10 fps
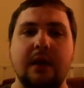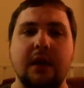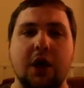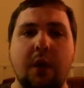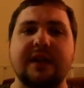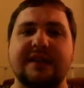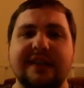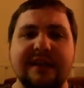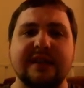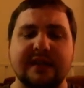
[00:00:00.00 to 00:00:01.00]
you know, in a
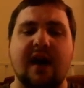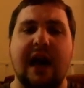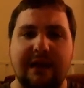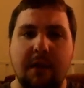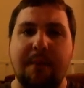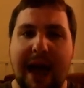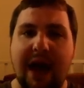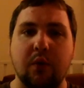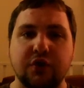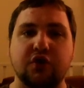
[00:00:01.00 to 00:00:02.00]
sense, it's kind of a
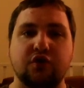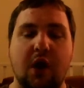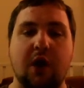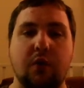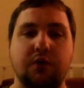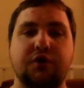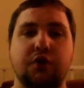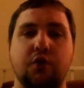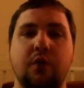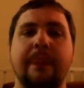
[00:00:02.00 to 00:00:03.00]
power struggle
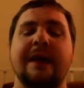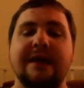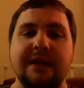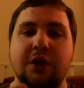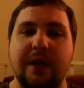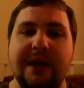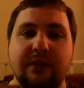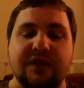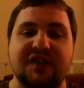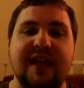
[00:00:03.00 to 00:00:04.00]
to, you know,
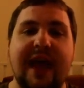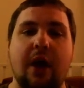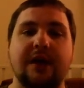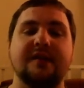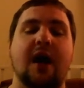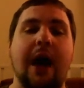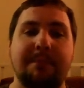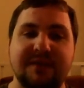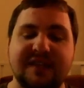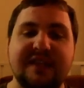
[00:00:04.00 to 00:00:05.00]
either stay on
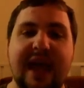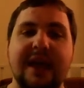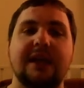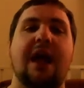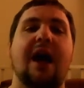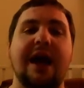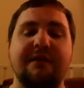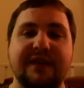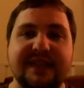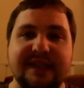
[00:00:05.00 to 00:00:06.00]
top, stay
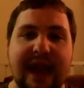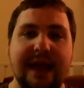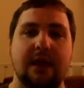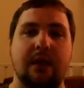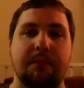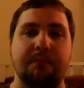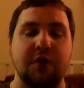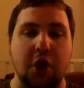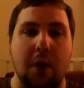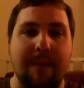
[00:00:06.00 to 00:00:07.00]
alive, stay in a,
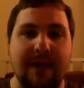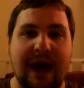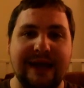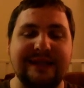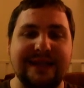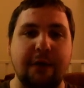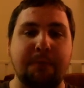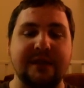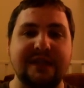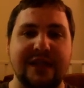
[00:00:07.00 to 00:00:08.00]
you know, an
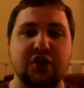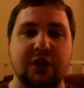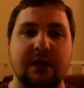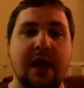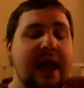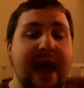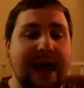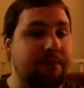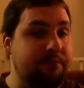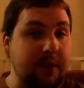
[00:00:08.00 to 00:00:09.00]
ideal position. And